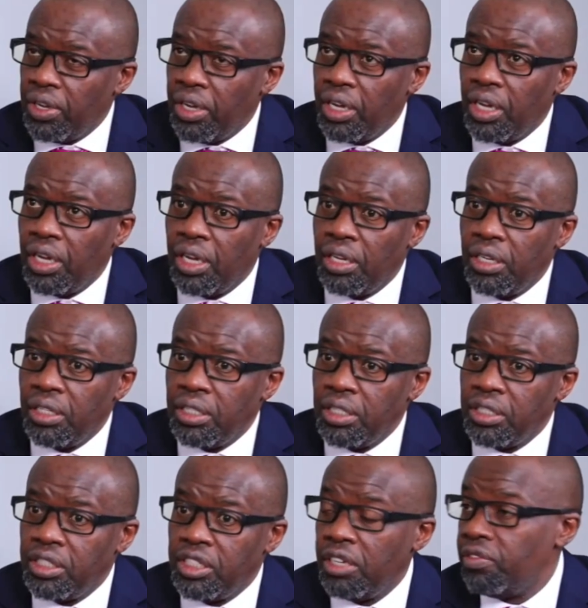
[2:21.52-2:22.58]
It
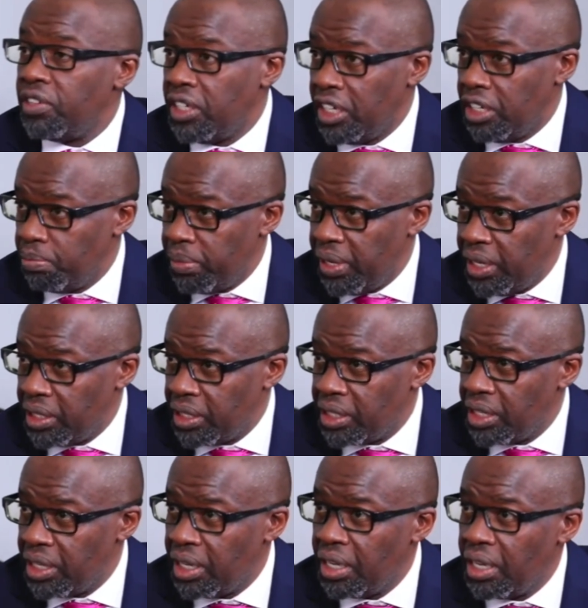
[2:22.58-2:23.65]
is
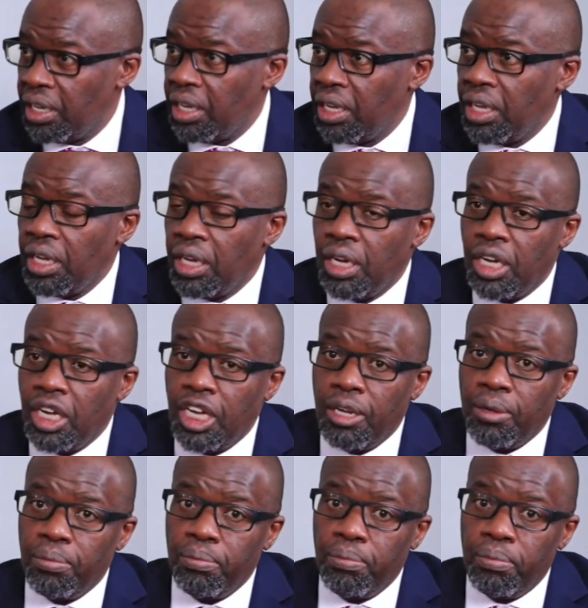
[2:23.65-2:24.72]
dividend-based.
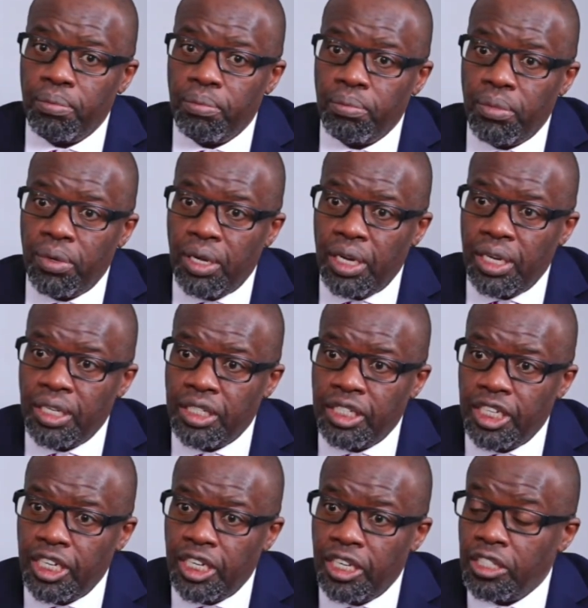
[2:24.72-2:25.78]
And
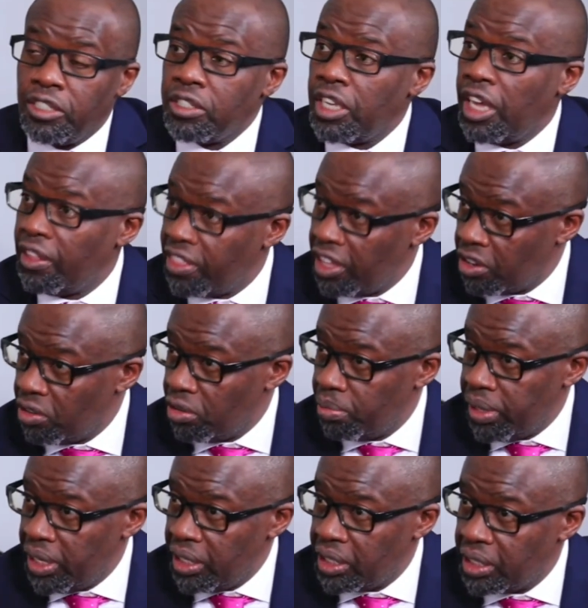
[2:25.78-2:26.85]
it's
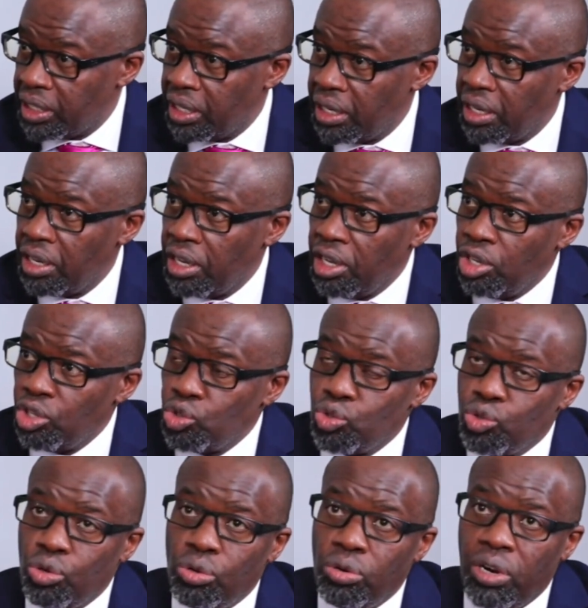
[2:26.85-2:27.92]
ethical-based.
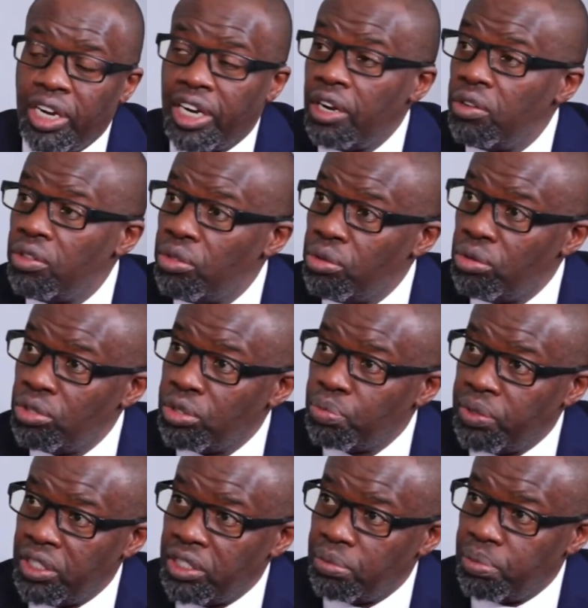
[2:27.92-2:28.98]
So around those
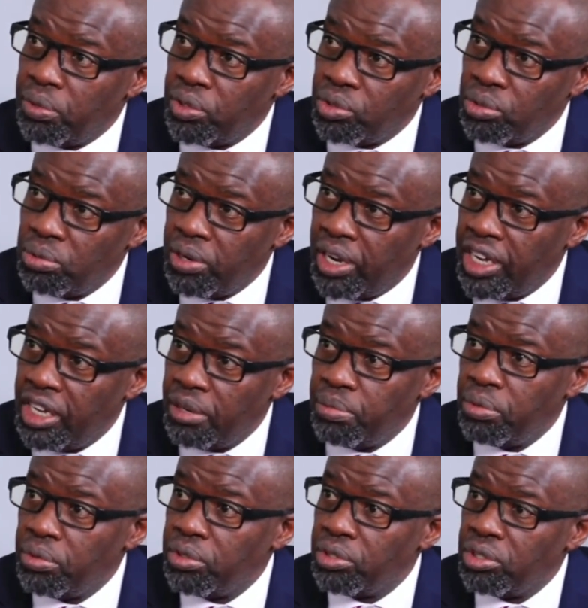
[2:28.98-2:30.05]
principles, we were
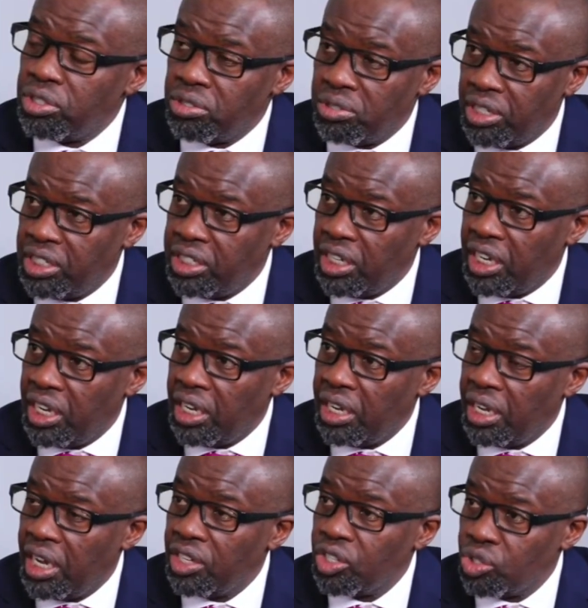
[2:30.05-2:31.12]
able to structure
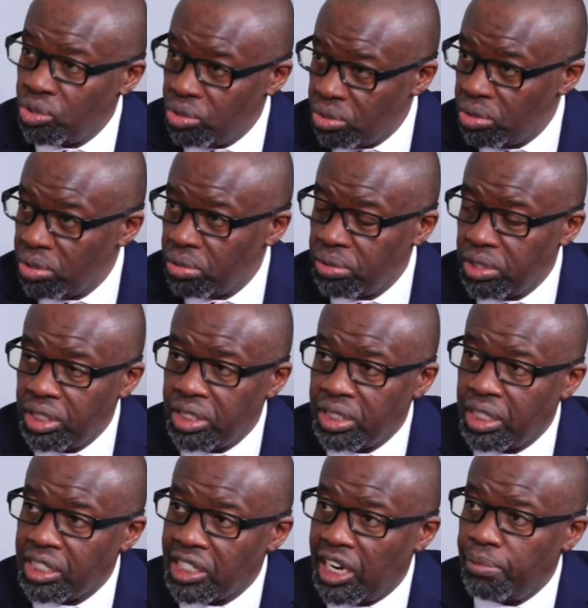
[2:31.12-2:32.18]
a sukuk, which is
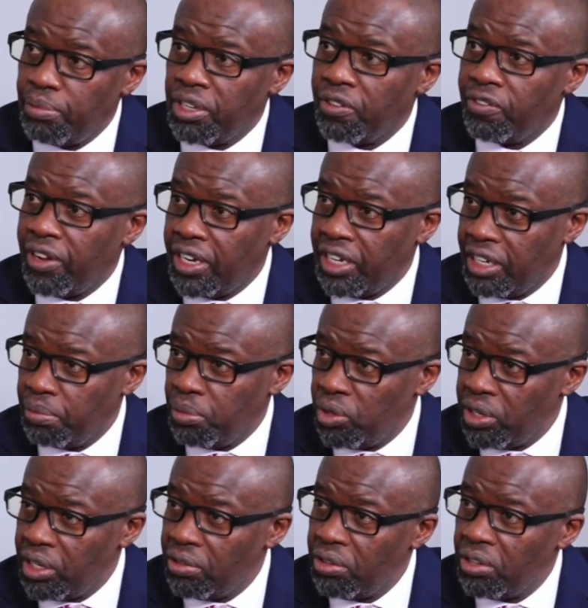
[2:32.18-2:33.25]
Islamic funding
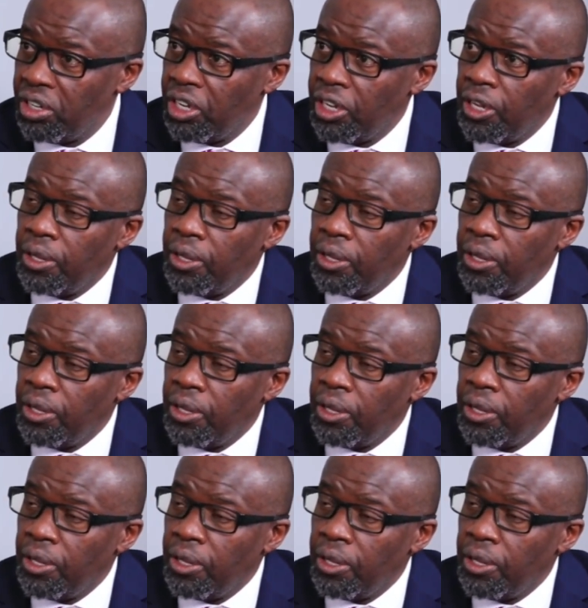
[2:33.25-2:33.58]
model,